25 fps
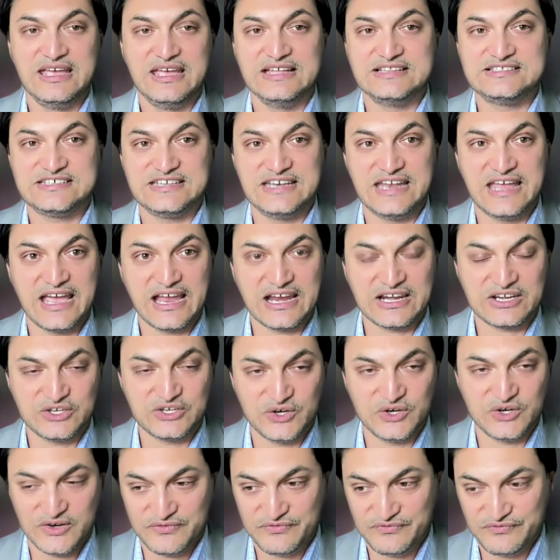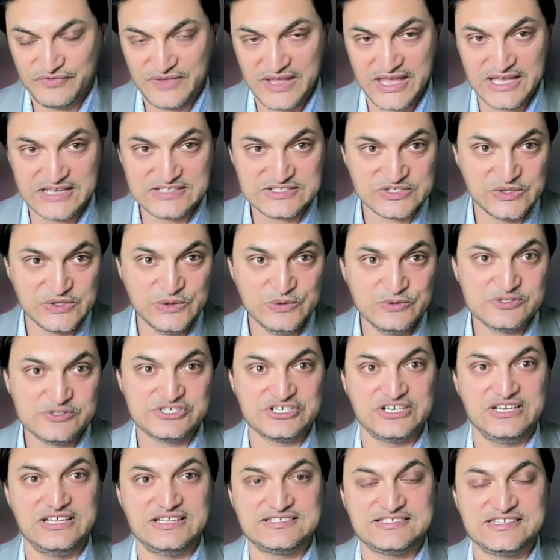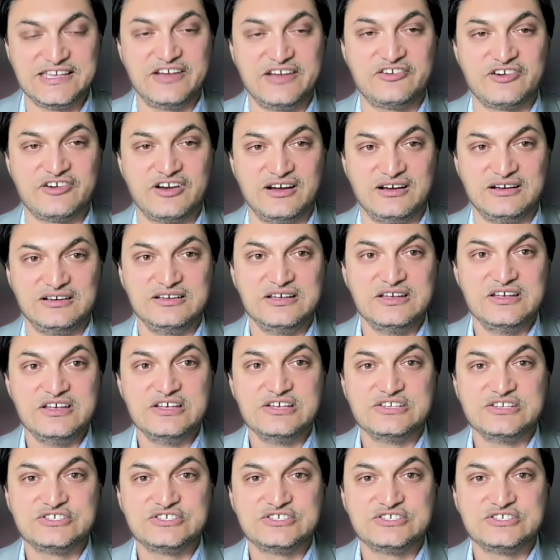it's an act of exclusion, etc.